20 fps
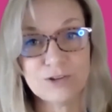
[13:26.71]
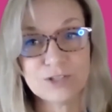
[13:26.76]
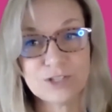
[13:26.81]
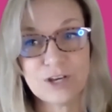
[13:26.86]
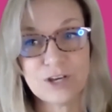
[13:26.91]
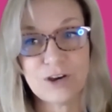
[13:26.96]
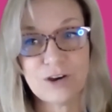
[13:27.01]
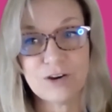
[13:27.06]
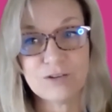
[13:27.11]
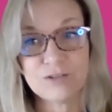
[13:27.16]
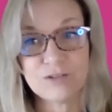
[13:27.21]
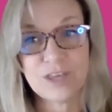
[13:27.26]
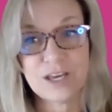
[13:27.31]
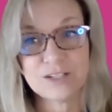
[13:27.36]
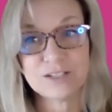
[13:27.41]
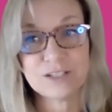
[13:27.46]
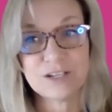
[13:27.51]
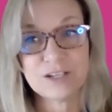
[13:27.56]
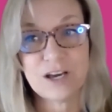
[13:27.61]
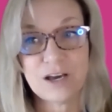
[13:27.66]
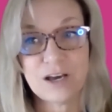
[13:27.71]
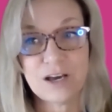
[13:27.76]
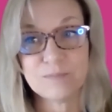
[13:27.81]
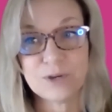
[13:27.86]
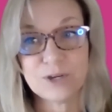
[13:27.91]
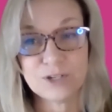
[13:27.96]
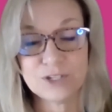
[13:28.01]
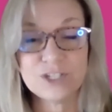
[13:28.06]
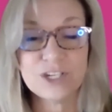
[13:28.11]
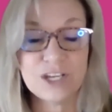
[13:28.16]
So that's
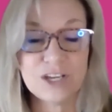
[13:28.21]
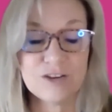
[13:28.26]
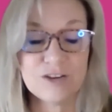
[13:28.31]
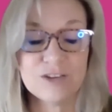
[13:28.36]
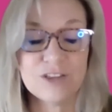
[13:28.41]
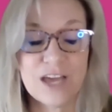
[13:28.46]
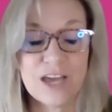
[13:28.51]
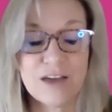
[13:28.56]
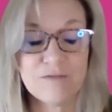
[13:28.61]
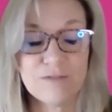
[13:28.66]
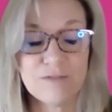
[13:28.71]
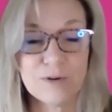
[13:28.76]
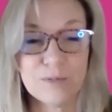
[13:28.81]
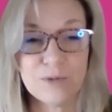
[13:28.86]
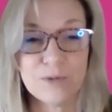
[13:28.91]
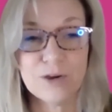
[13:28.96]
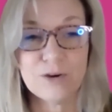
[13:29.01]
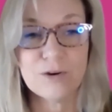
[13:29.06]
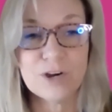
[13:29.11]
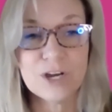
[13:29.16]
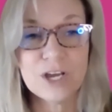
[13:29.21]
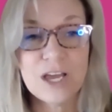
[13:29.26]
good to hear that from you.